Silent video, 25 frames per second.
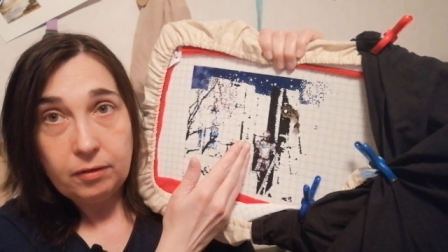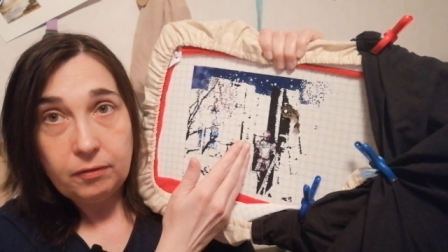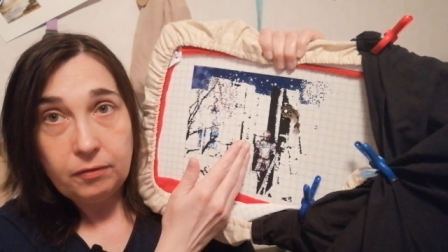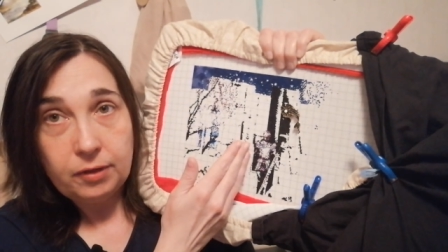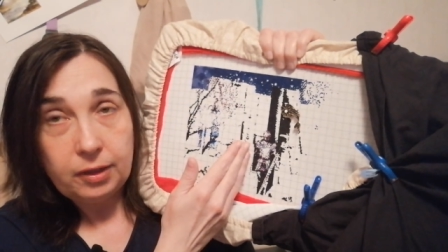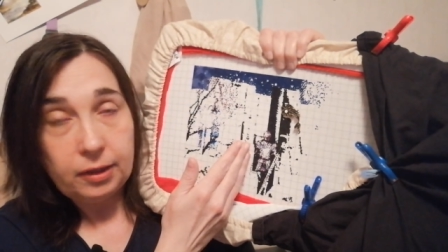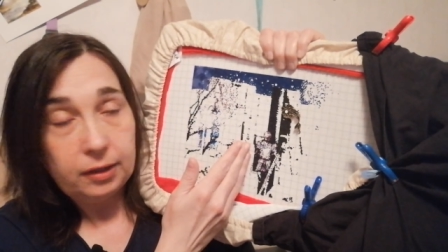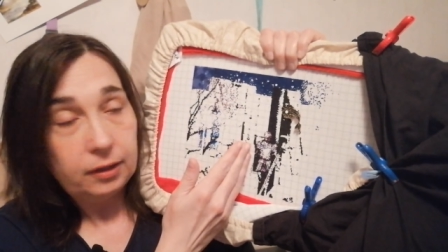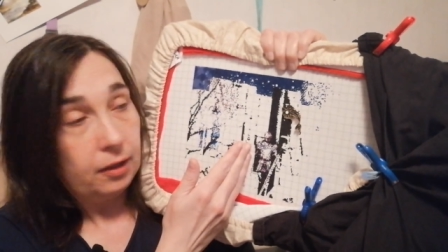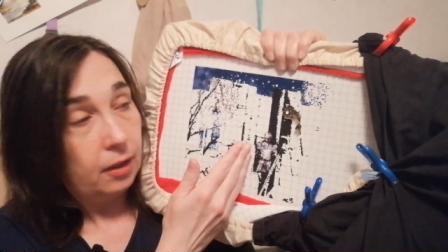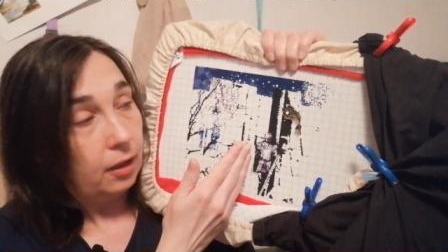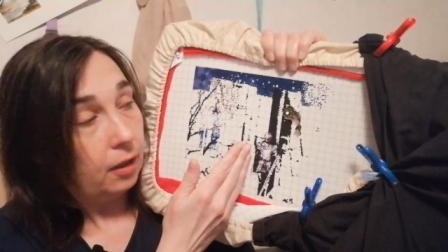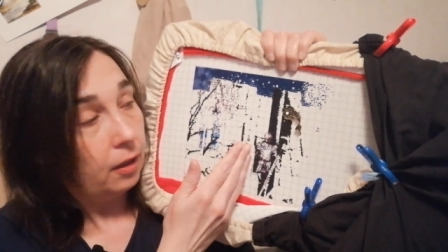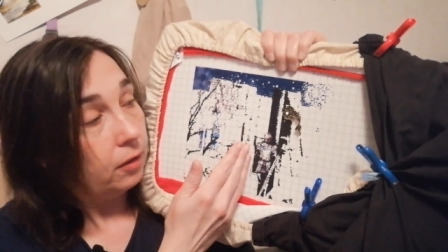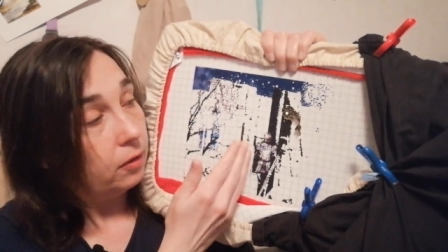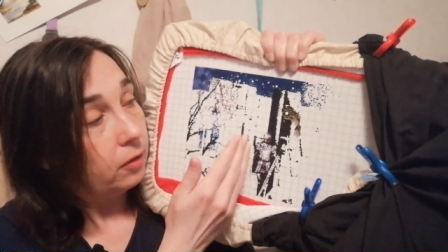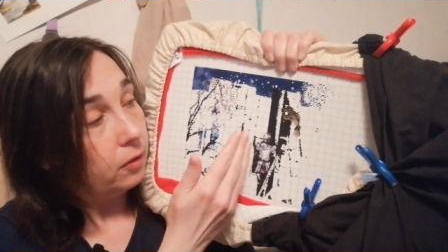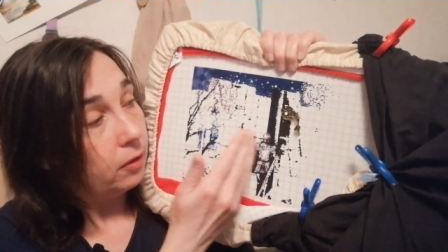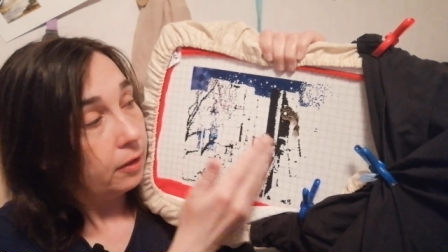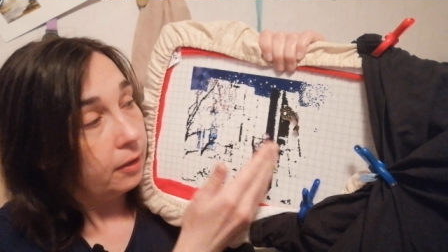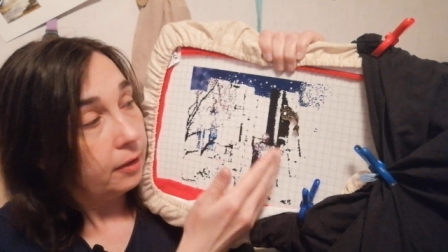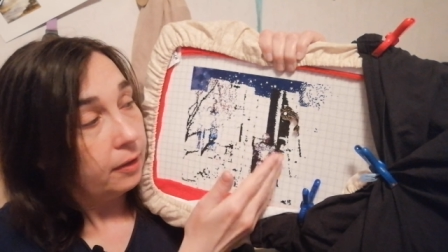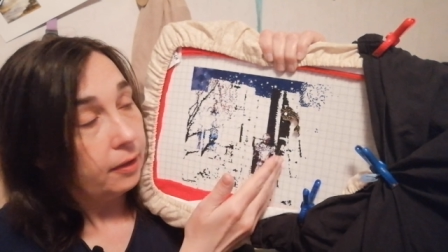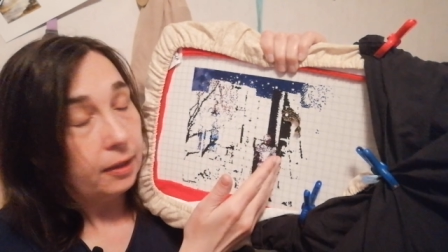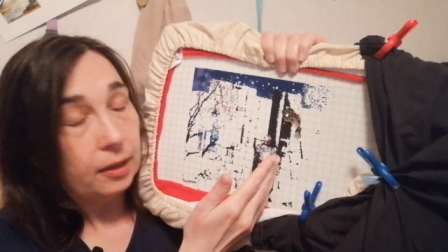of that color,
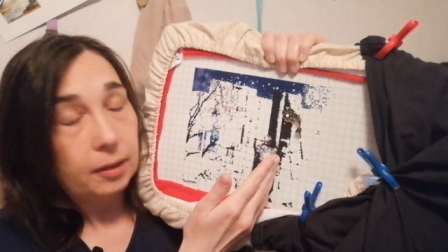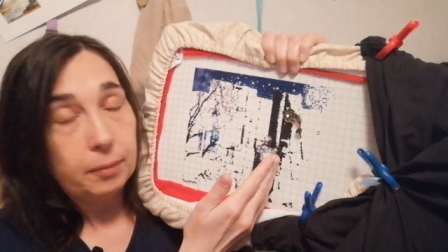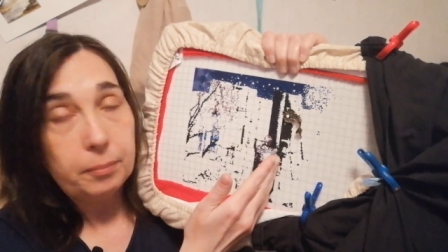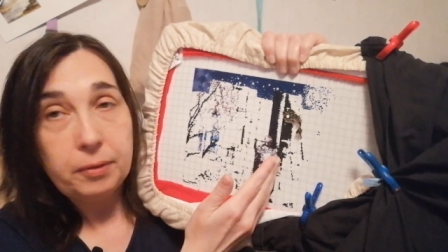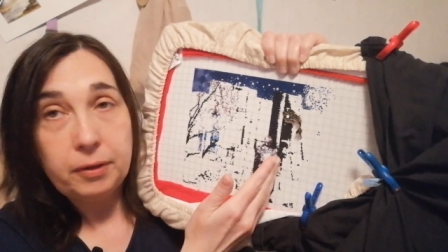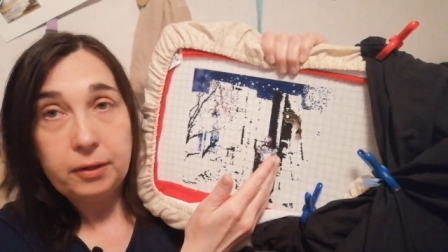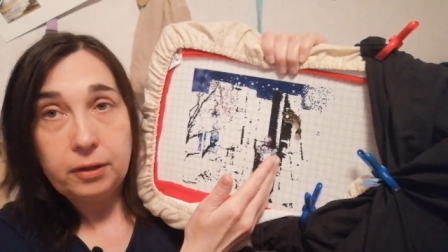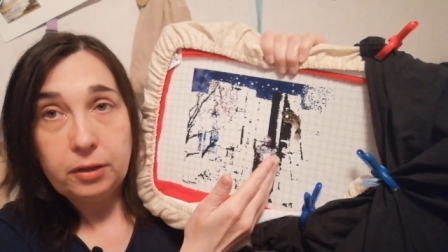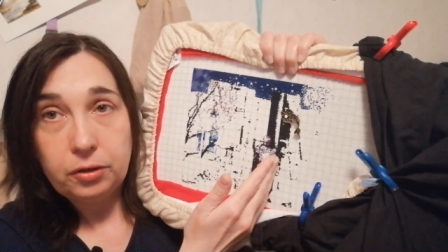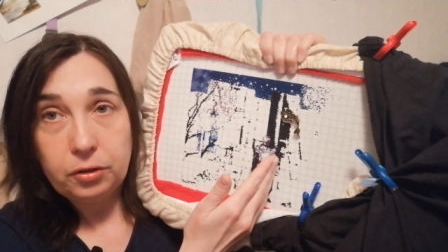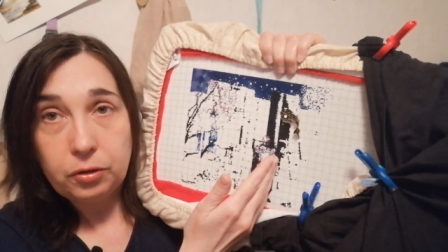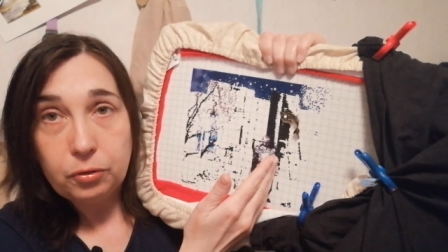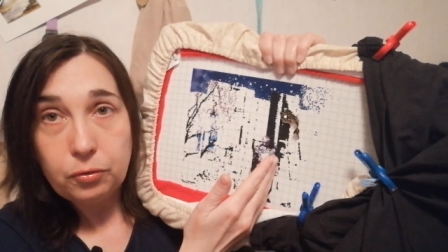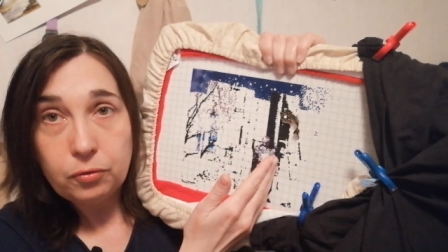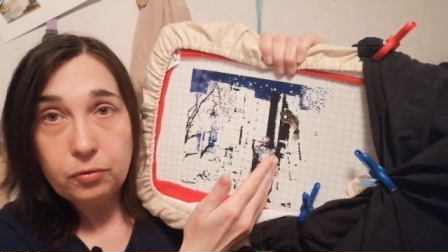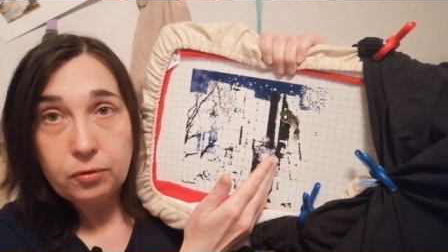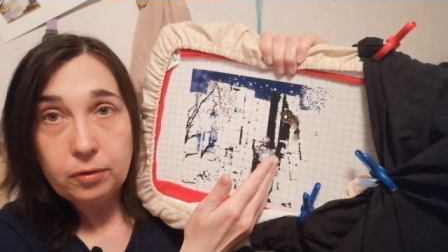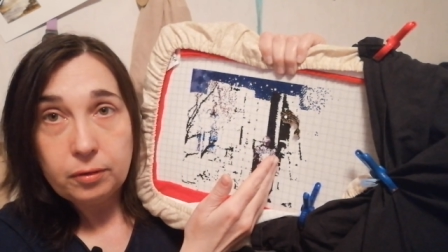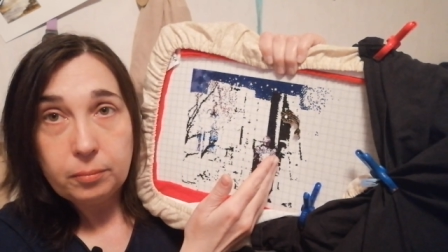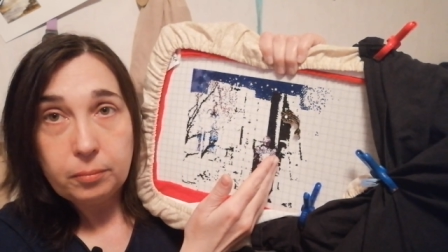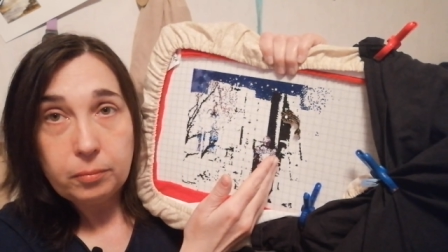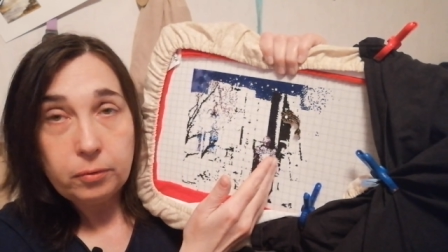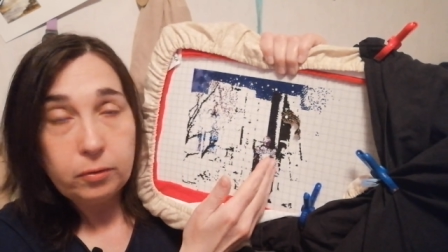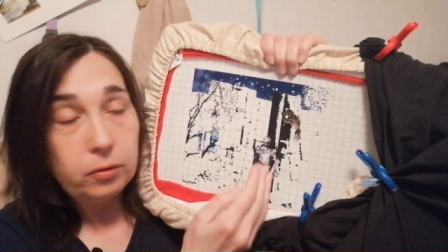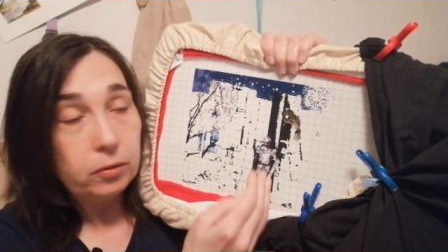and then I picked a new
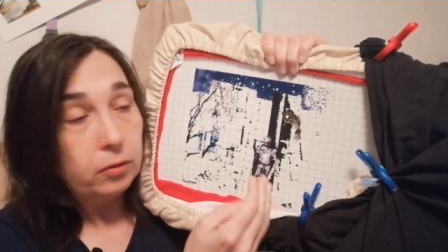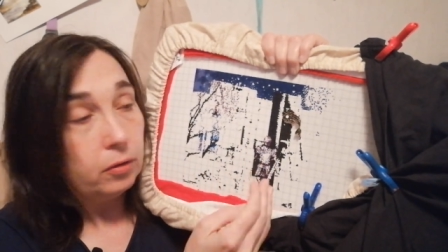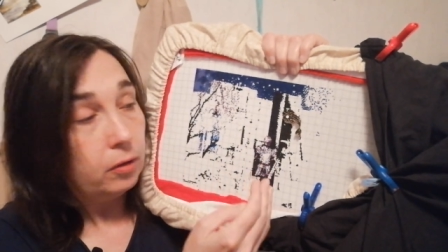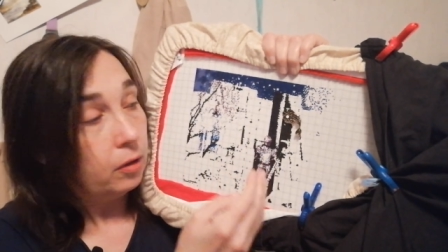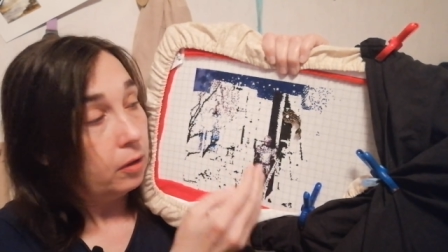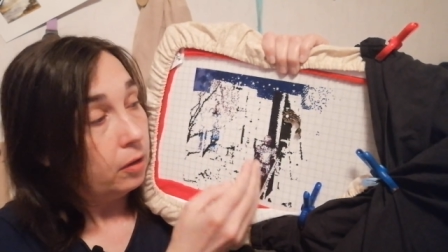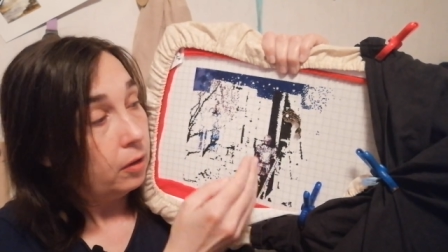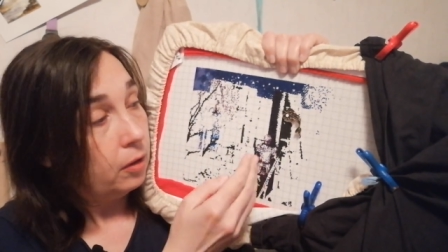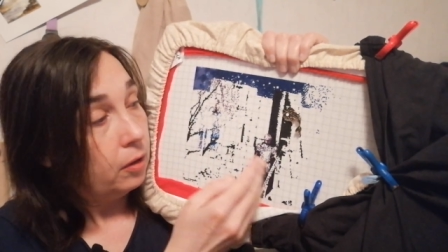symbol,